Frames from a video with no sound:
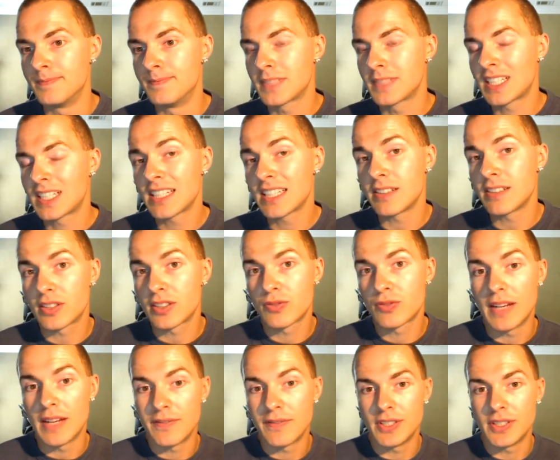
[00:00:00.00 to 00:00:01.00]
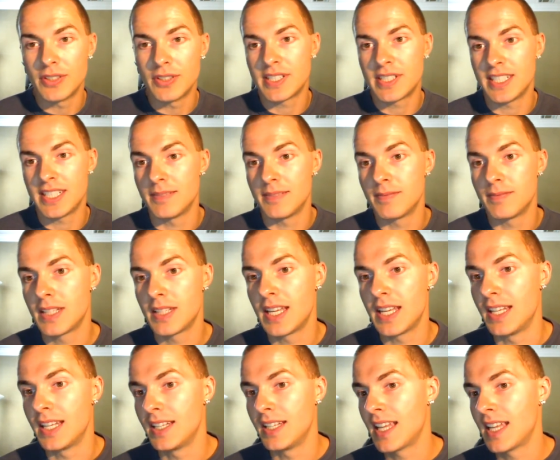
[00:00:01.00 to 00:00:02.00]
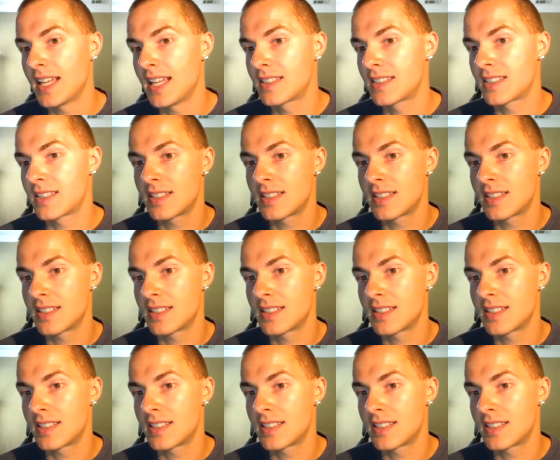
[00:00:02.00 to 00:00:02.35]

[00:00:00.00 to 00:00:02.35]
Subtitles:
clerics right for your team, and that's